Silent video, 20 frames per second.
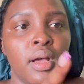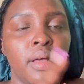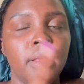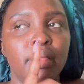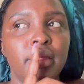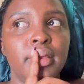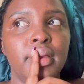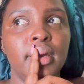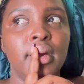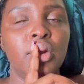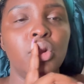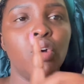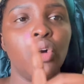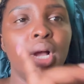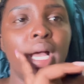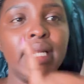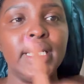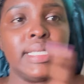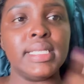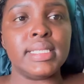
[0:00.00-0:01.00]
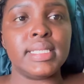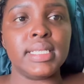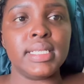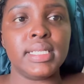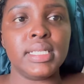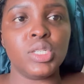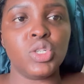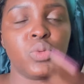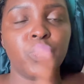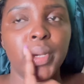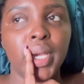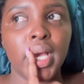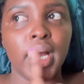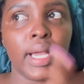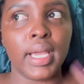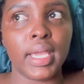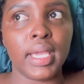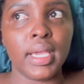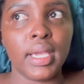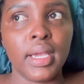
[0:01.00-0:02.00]
then no, Garden City to pick a
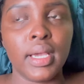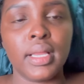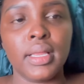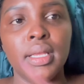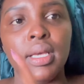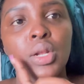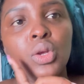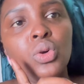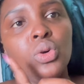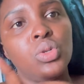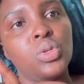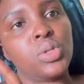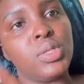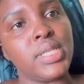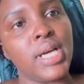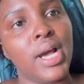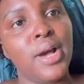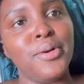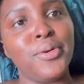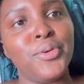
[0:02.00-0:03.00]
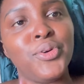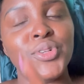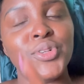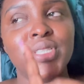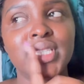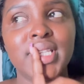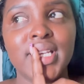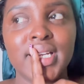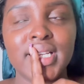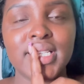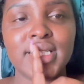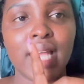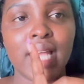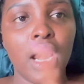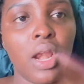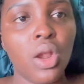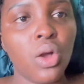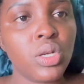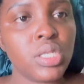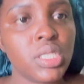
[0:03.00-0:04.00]
cake, then go to town because there is a
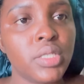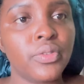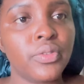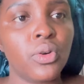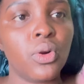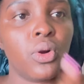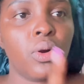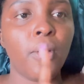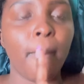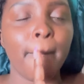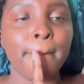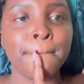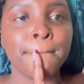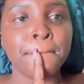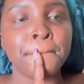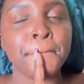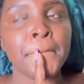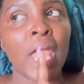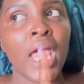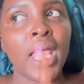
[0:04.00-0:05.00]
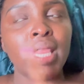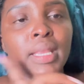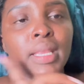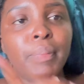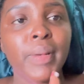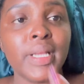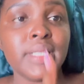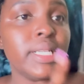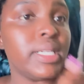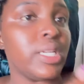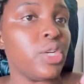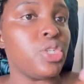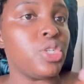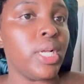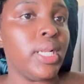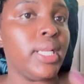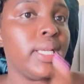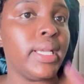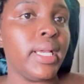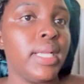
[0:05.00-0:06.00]
launch for the place that I
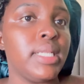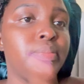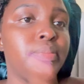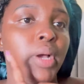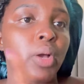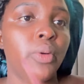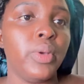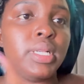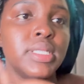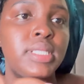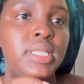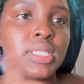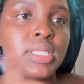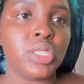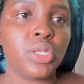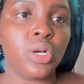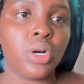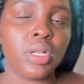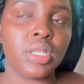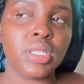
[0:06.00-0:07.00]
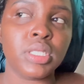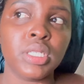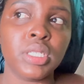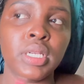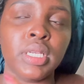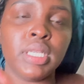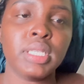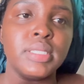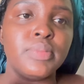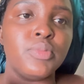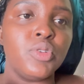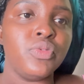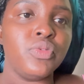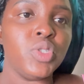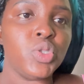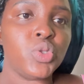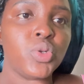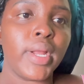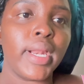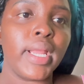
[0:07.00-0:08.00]
usually get my wigs installed. He's moving
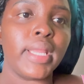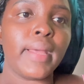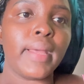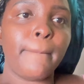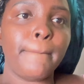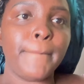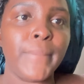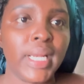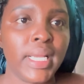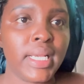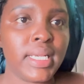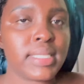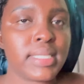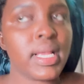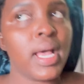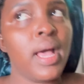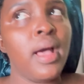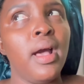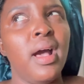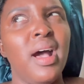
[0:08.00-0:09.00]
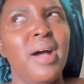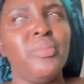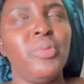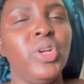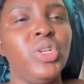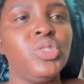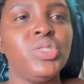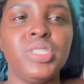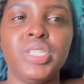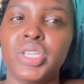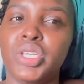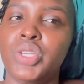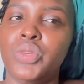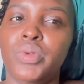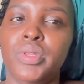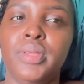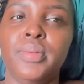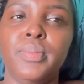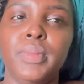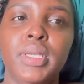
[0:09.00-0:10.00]
to another place. I'm going to take you
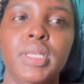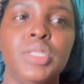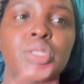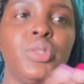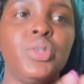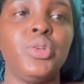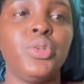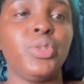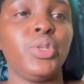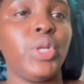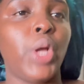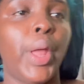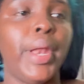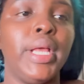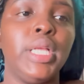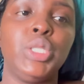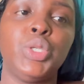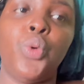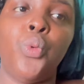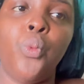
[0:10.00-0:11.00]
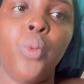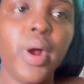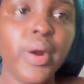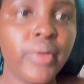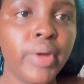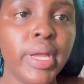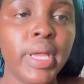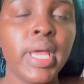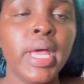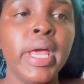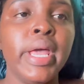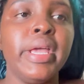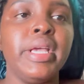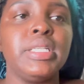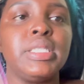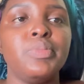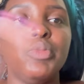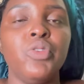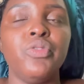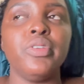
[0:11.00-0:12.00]
with me, so no need to worry.
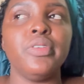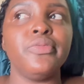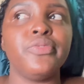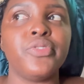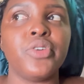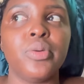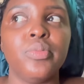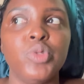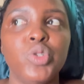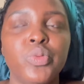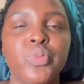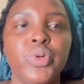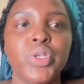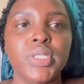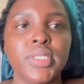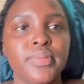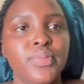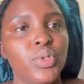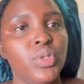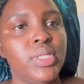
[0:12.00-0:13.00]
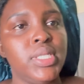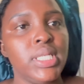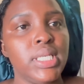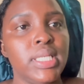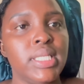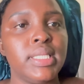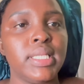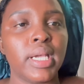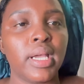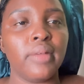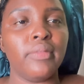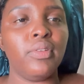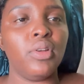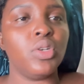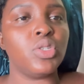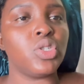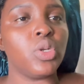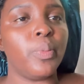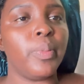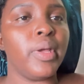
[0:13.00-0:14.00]
He's moving from Dubois Beauty second floor
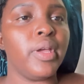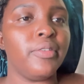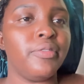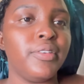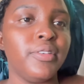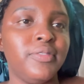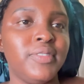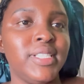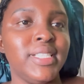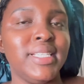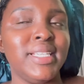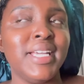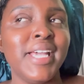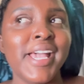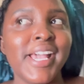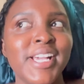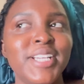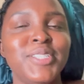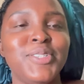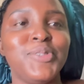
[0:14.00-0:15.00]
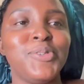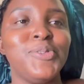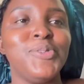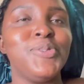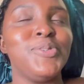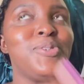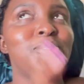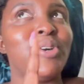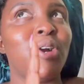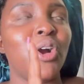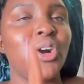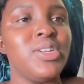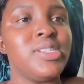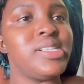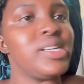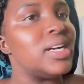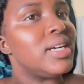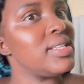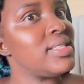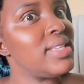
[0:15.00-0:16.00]
shop A50 to
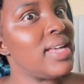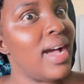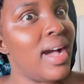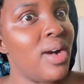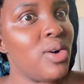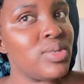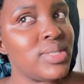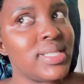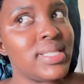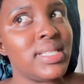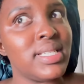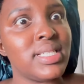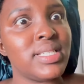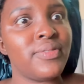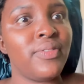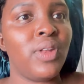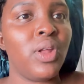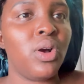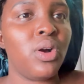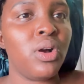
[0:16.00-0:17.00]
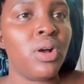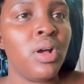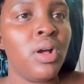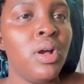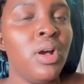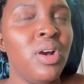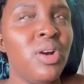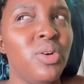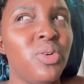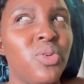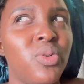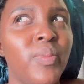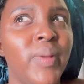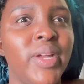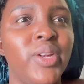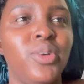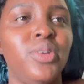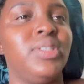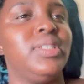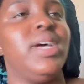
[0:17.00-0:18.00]
Contracts House sixth floor room. I
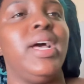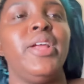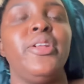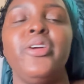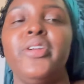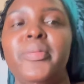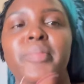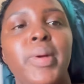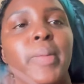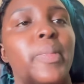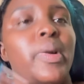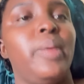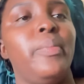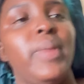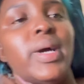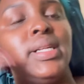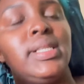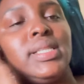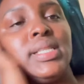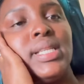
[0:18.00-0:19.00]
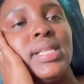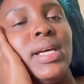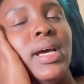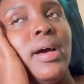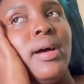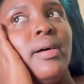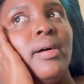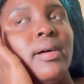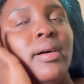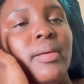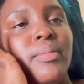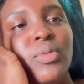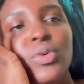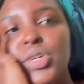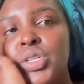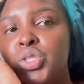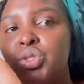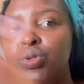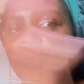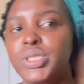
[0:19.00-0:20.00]
don't remember, but I'm
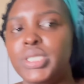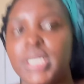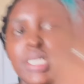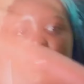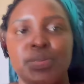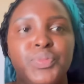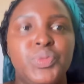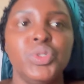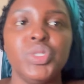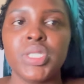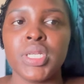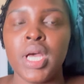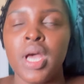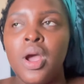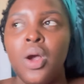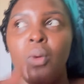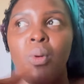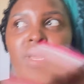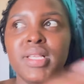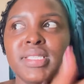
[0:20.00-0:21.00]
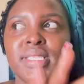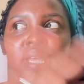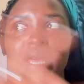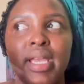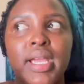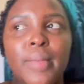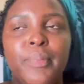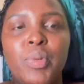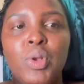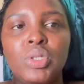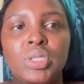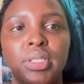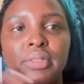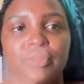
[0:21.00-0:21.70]
going to just put, once I upload the